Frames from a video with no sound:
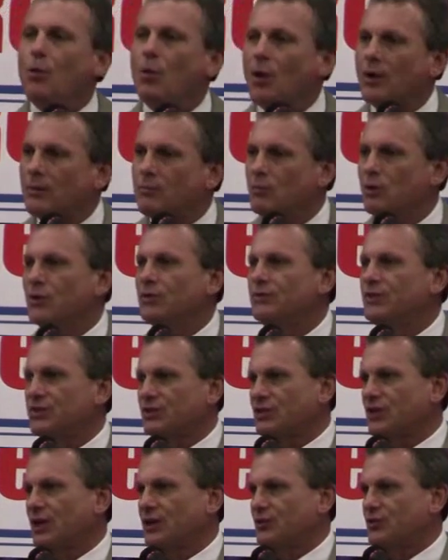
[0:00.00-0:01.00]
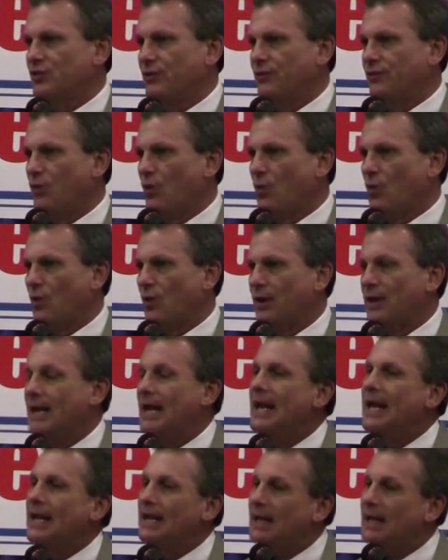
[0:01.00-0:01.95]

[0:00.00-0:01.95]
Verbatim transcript: want to move this country forward.